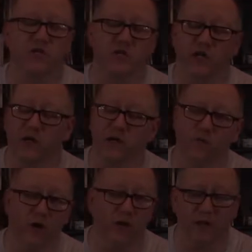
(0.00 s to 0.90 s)

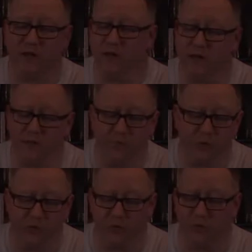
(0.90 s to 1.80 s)
shaken well, and
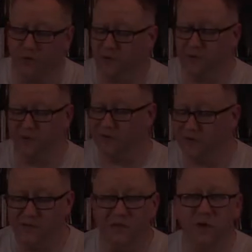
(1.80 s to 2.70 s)
poured into
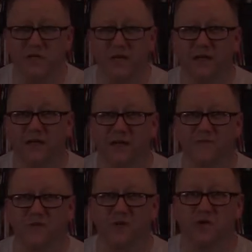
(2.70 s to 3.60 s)
a martini
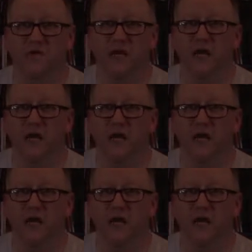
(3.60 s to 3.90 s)
glass, of course.